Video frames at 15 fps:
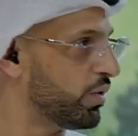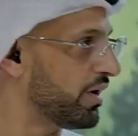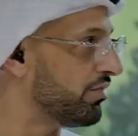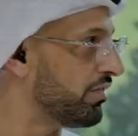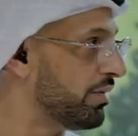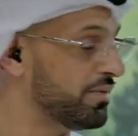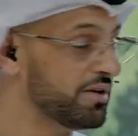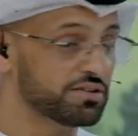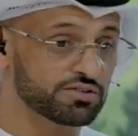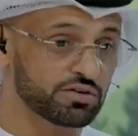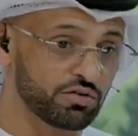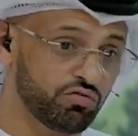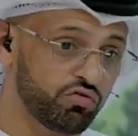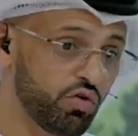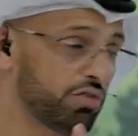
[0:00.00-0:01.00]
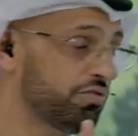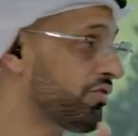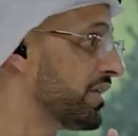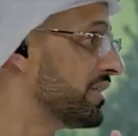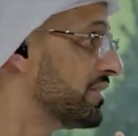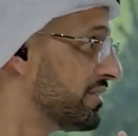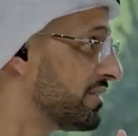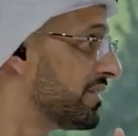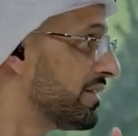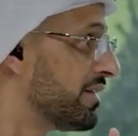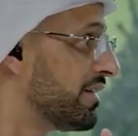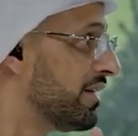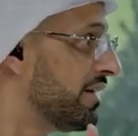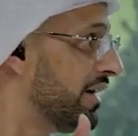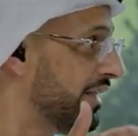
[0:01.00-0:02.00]
is one of them, and is in the forefront
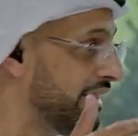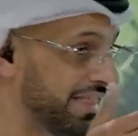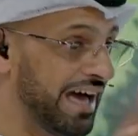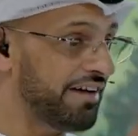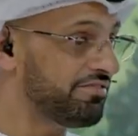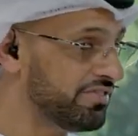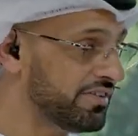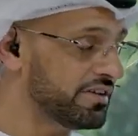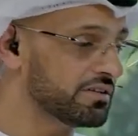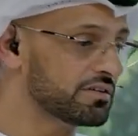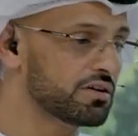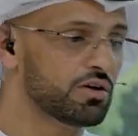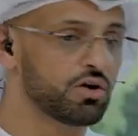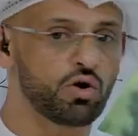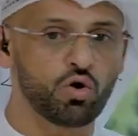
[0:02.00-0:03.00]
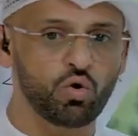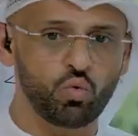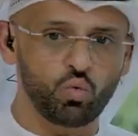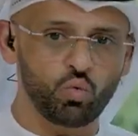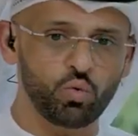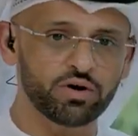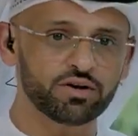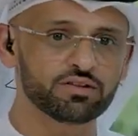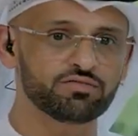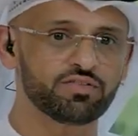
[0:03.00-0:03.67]
in that field. What